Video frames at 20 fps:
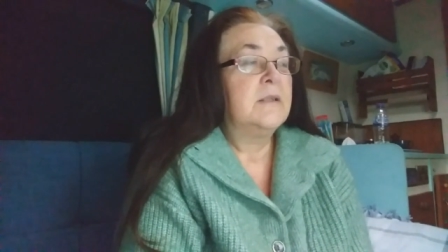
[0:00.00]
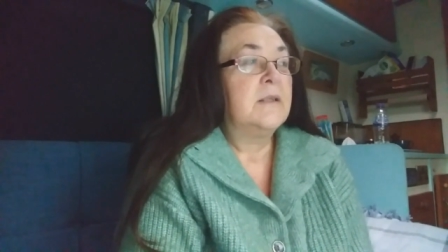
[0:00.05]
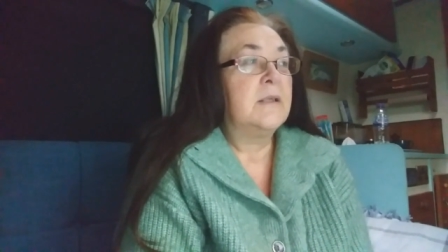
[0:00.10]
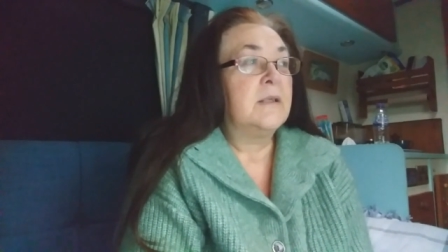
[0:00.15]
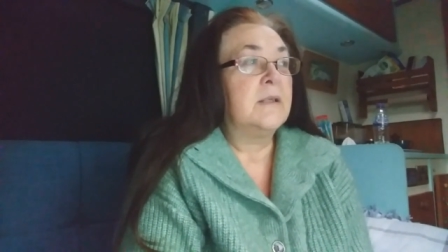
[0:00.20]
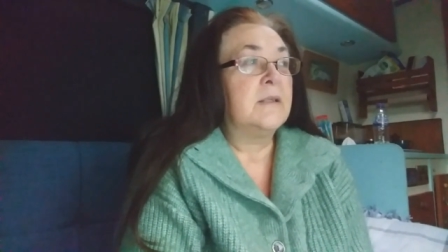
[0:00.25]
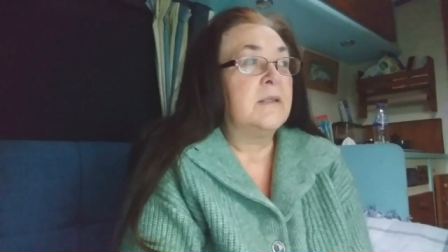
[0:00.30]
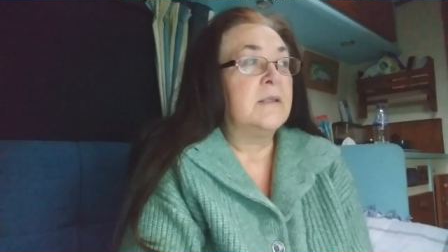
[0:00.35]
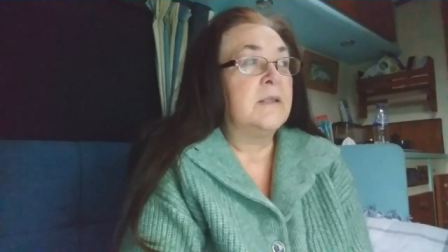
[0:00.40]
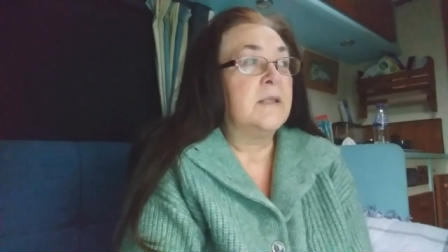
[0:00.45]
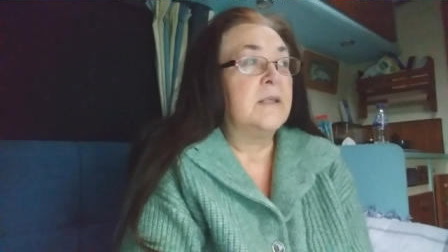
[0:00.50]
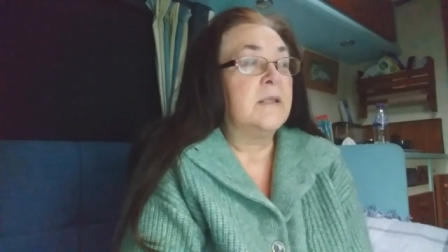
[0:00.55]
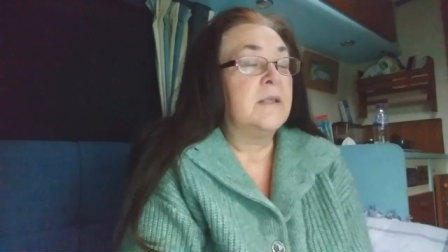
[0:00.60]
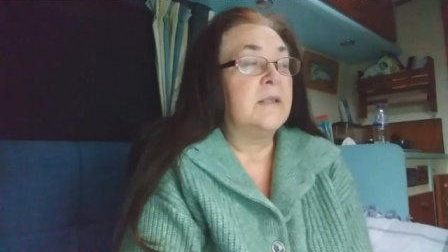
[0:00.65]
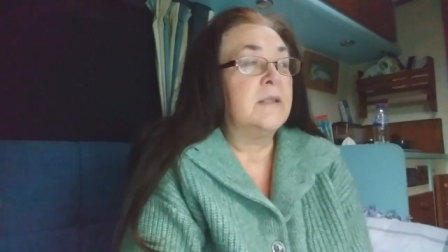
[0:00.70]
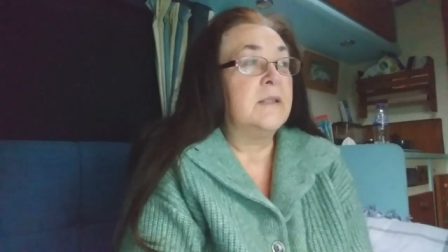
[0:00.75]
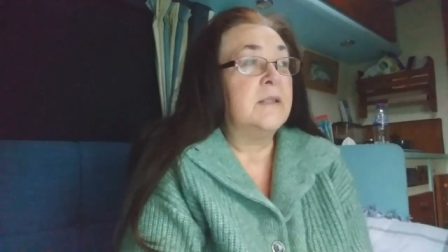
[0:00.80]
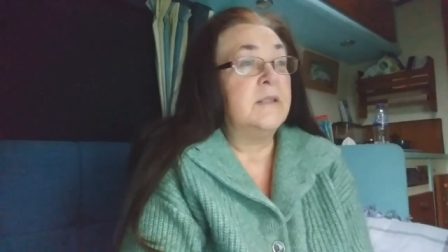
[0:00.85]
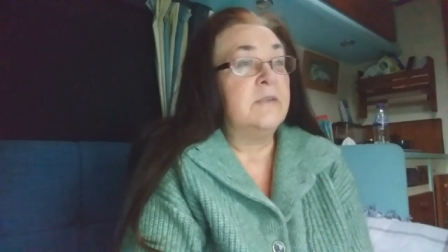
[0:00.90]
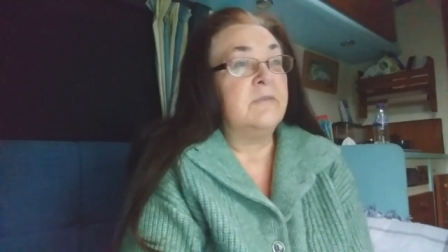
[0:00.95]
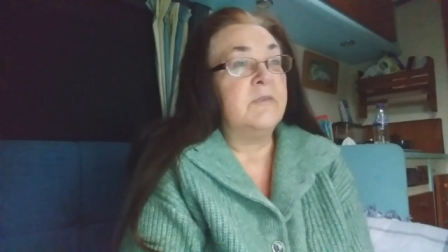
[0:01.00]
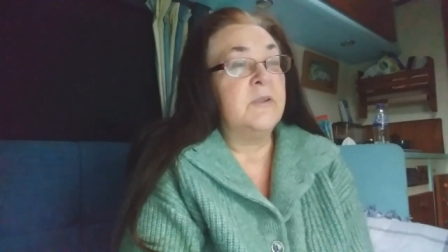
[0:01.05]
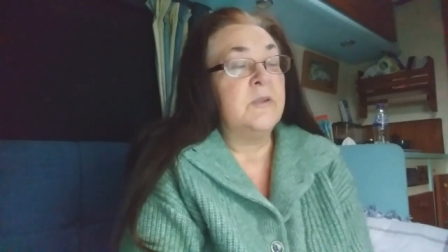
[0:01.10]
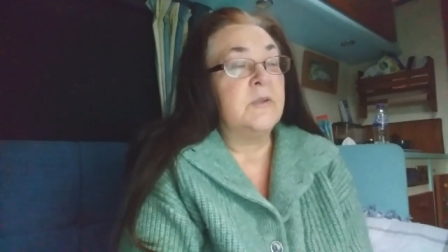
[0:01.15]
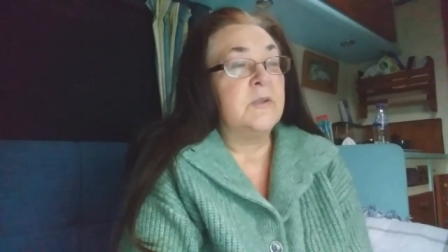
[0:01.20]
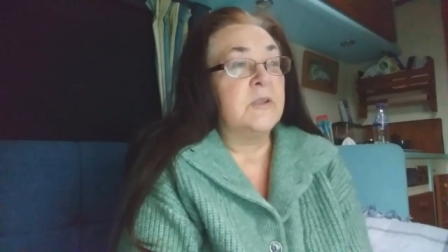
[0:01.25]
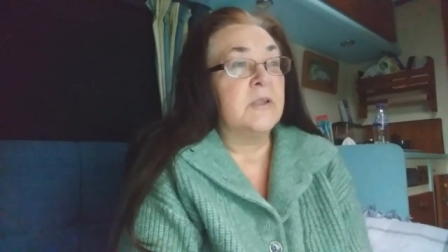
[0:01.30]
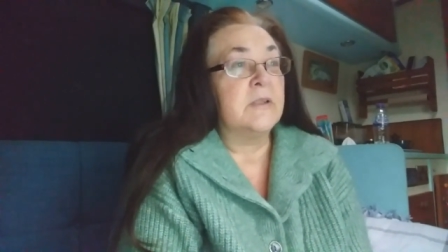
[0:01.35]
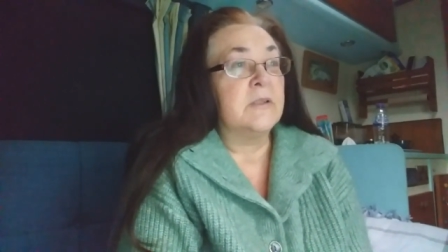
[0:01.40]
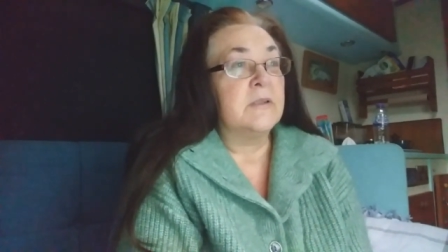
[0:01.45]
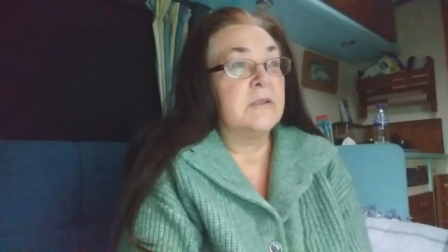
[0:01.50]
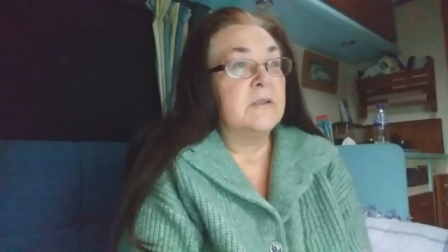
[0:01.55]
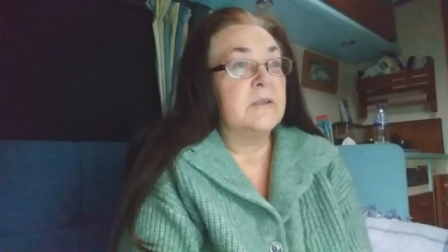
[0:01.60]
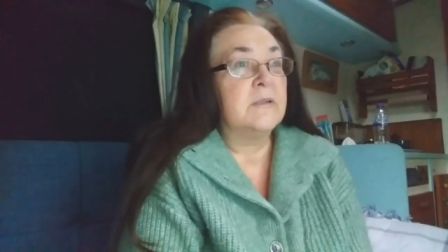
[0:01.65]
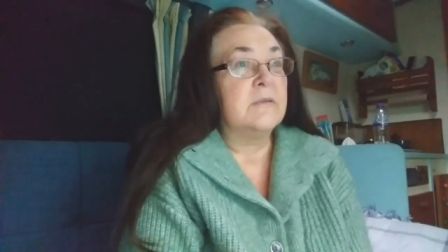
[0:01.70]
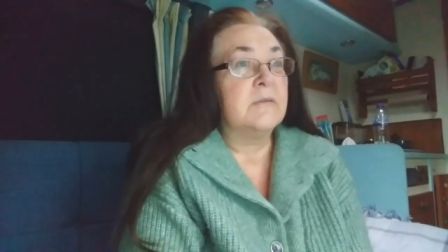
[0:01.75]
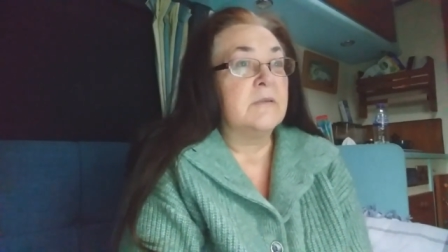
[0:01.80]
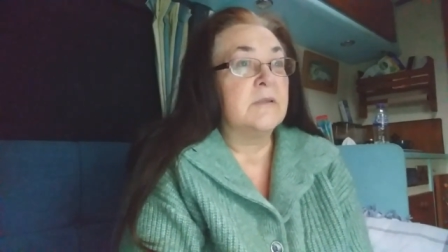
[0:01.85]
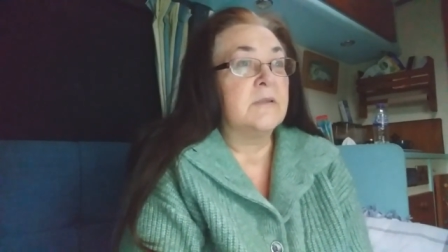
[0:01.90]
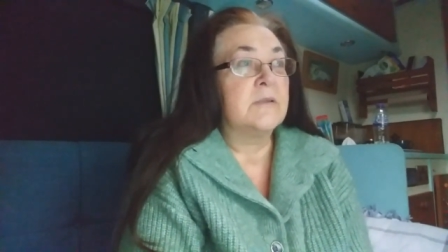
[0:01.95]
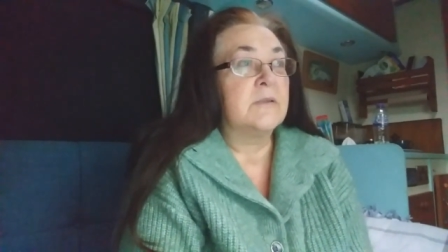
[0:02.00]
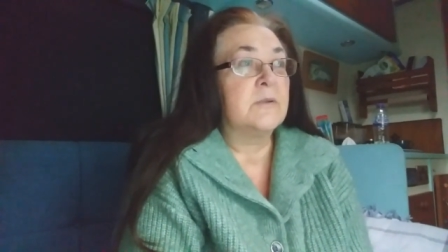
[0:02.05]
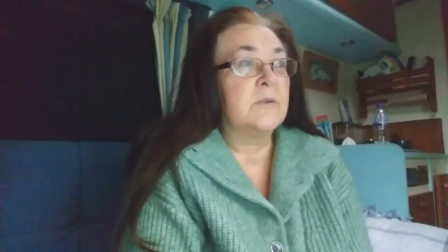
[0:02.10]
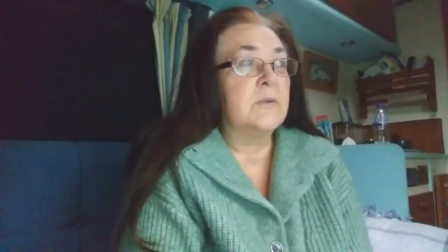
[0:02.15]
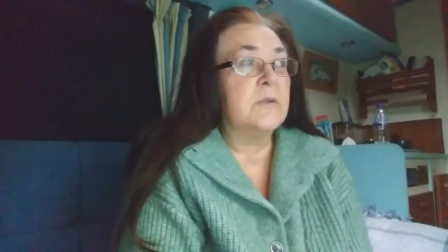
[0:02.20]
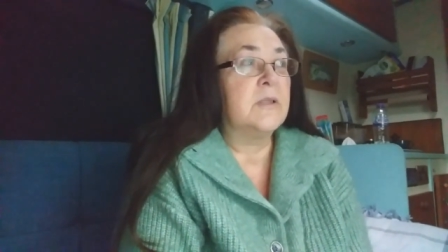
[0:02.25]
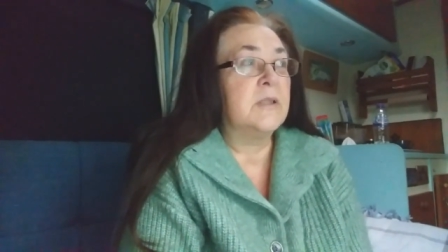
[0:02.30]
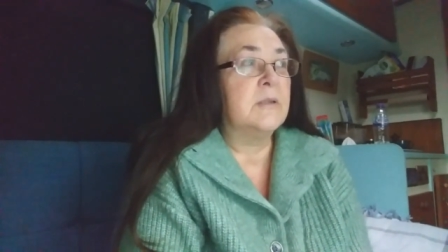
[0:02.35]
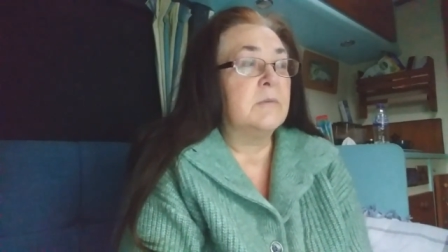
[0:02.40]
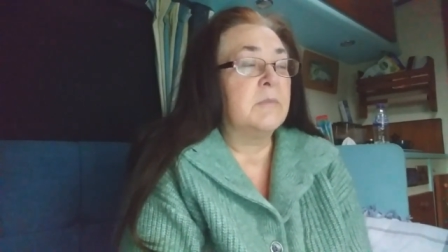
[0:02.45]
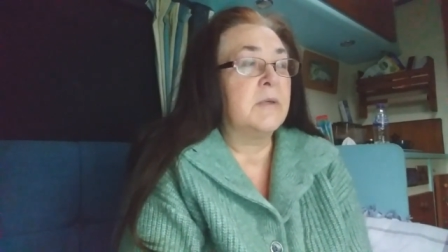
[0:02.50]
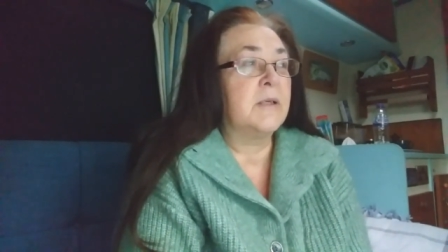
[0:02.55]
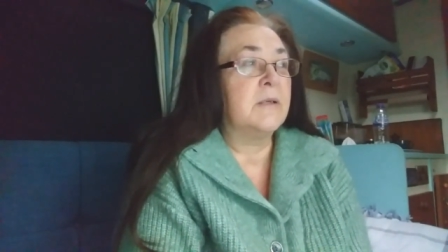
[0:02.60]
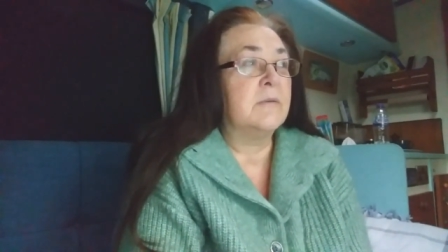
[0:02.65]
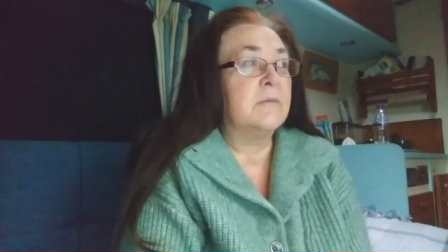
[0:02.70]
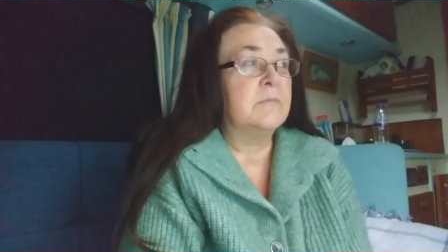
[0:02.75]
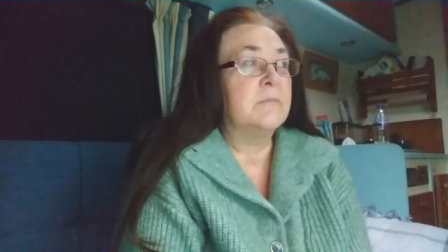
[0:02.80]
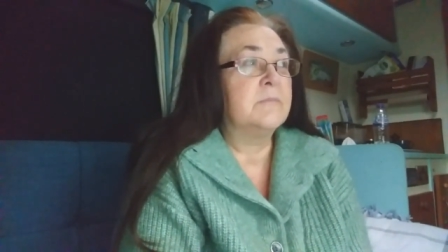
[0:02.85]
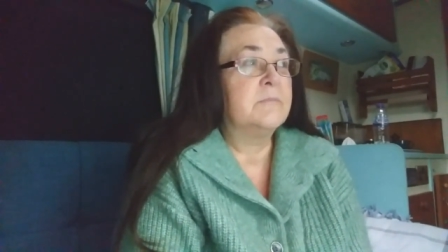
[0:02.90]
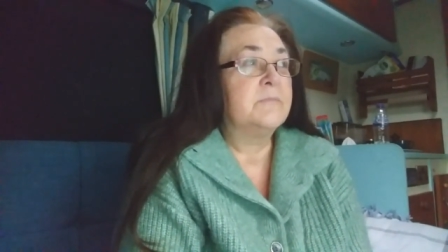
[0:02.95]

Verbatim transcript: And uh, in the future, it's talking about